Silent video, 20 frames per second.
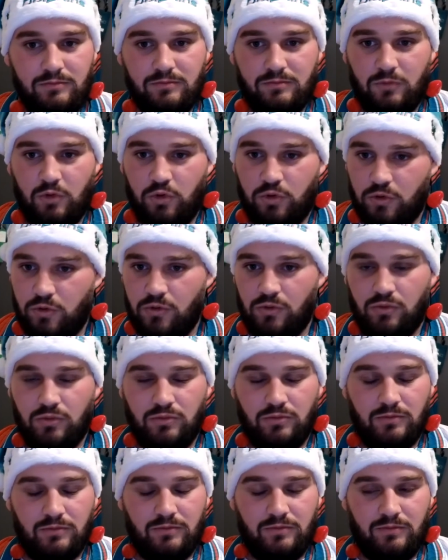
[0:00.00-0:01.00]
who
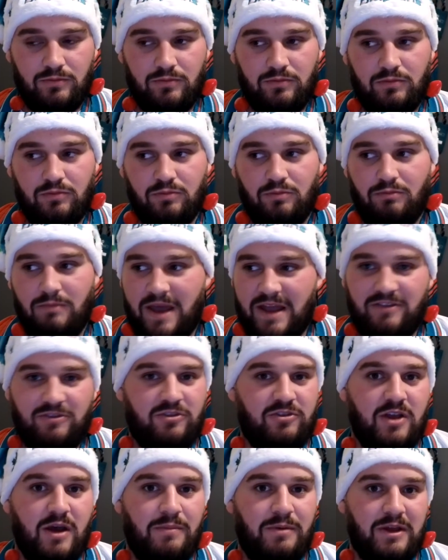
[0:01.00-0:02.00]

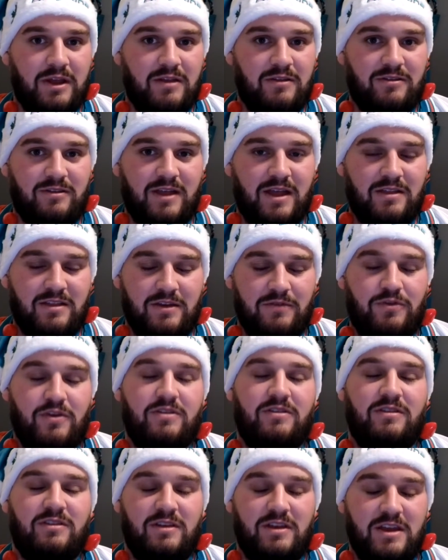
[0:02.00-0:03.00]
matched up against that
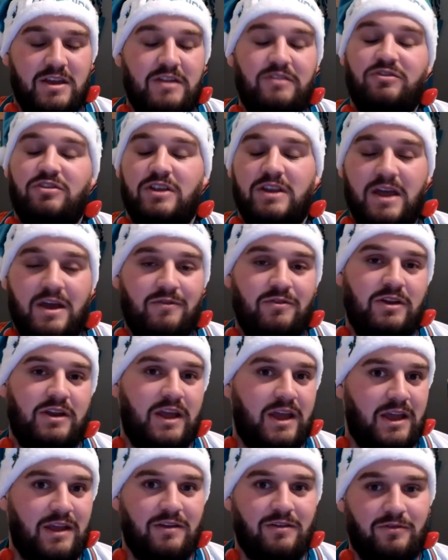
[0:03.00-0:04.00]
defense each and every
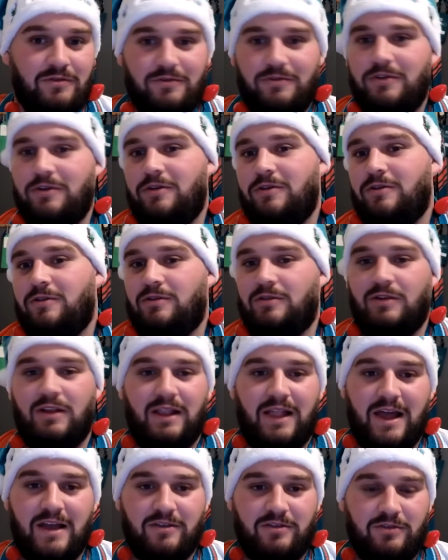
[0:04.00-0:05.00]
day for the
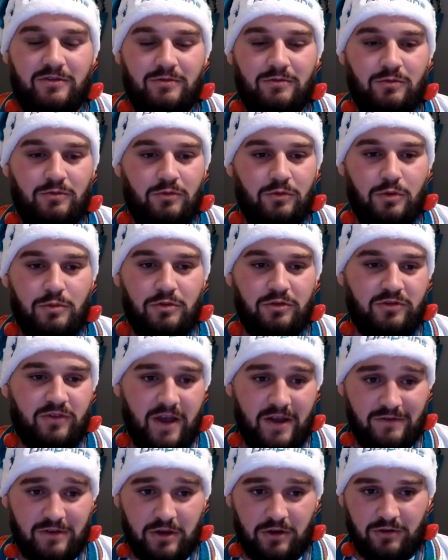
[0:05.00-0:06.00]
last almost
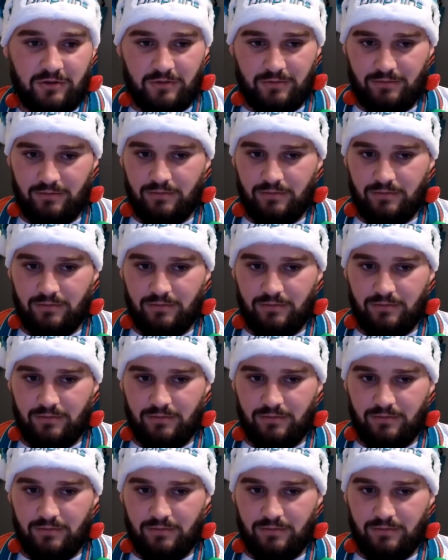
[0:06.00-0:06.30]
5 years.